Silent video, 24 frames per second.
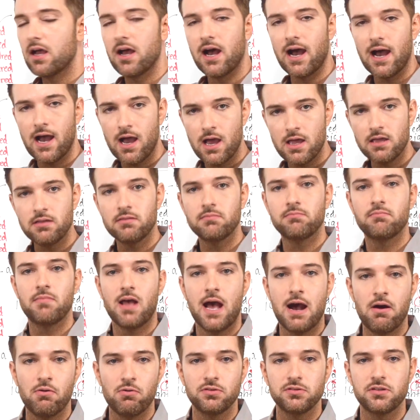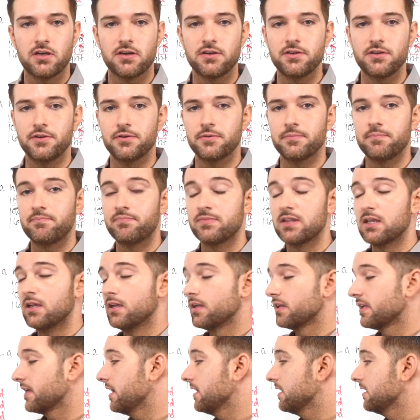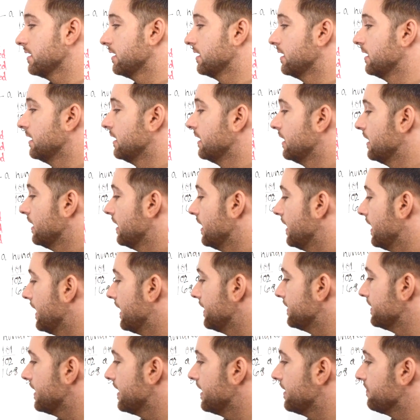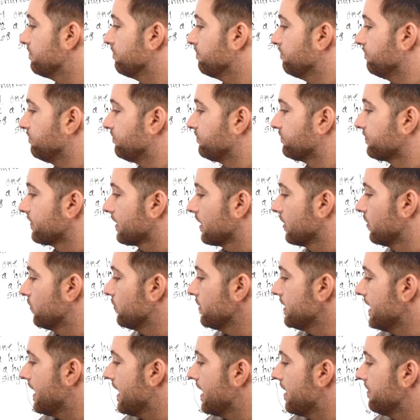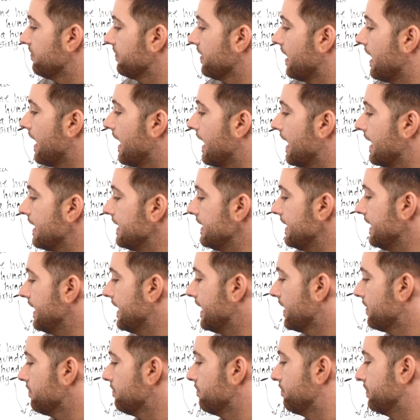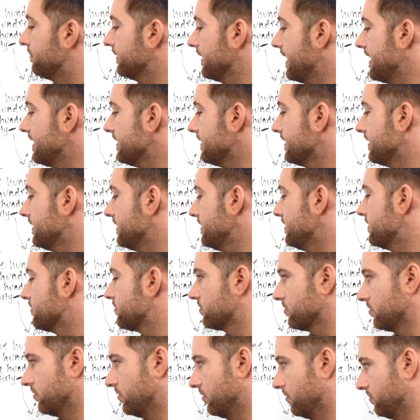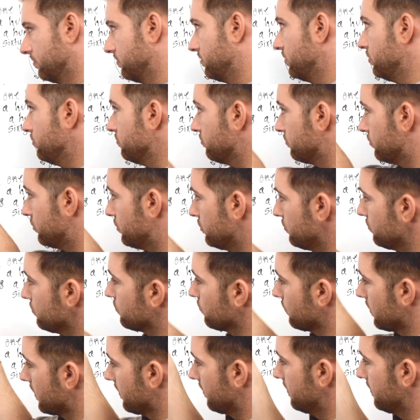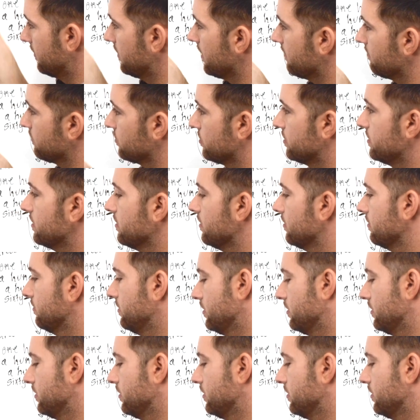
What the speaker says: Hi, how old are you? Okay, and then we have I am blank years old. You choose one of the numbers here.